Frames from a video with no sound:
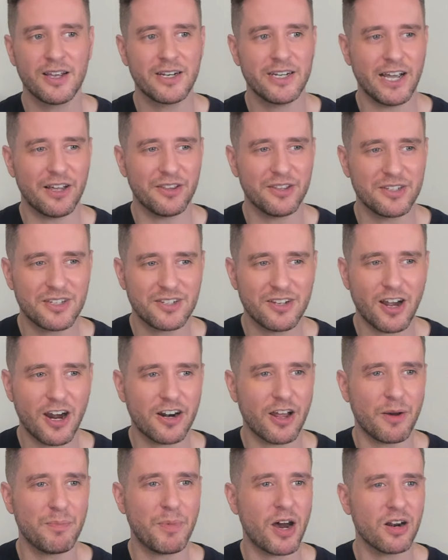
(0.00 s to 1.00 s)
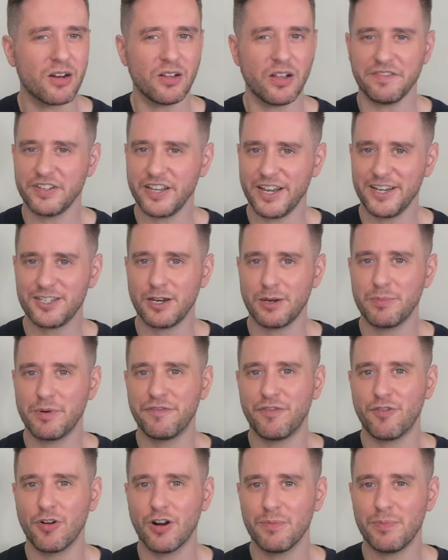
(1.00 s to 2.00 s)
Now, this is not a bottle I've tasted
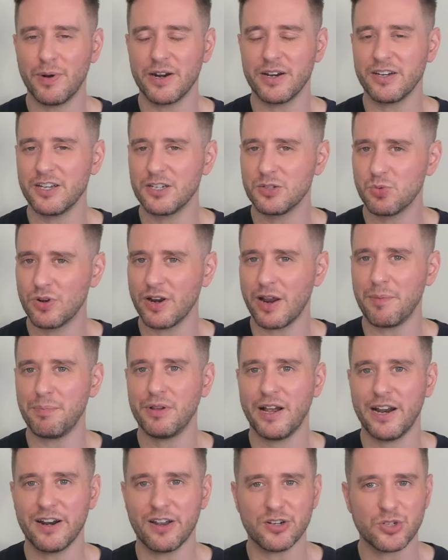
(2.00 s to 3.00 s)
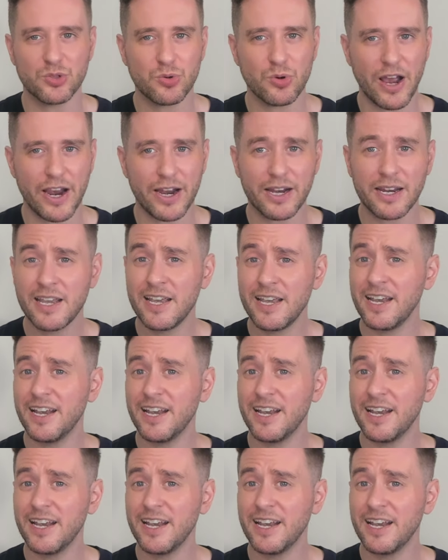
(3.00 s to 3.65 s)
before, but it is one I plan on trying.